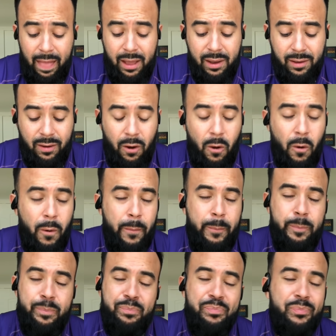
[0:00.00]

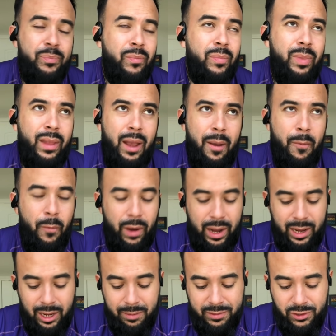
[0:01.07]
So when it
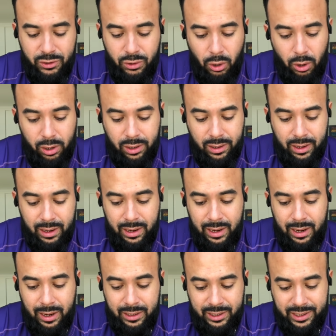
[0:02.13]
comes to those,
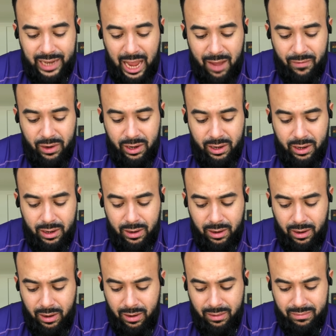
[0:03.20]
just having
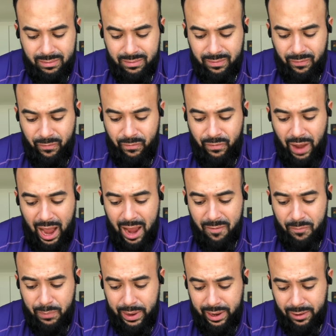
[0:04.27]

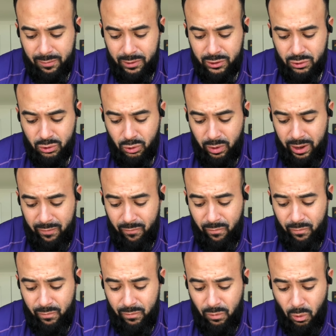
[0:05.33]
5 picks, 1, 2, 3,
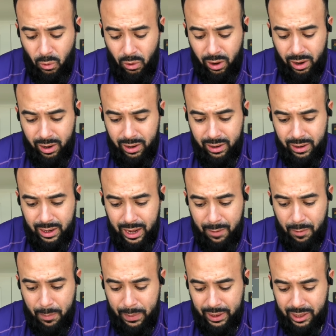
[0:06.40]
4, and
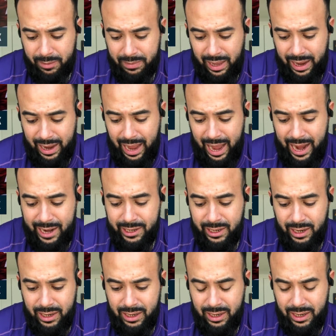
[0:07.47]
we picked up that guy.
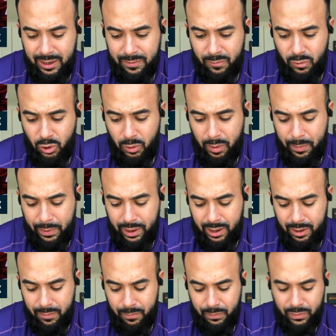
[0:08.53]
Who did we pick
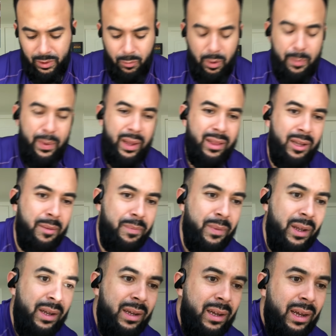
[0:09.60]
up? We picked up
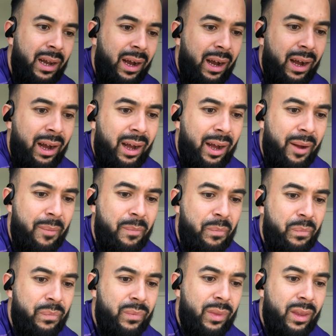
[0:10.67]

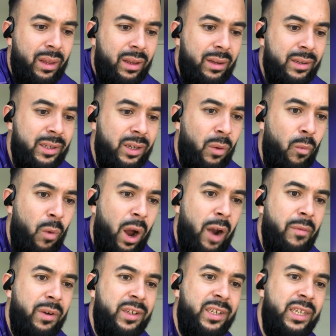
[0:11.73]
some wide
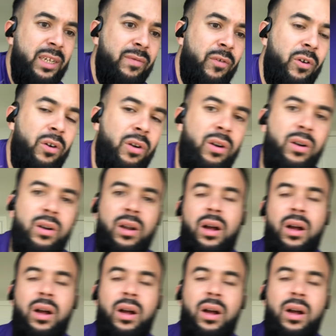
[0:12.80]
receiver.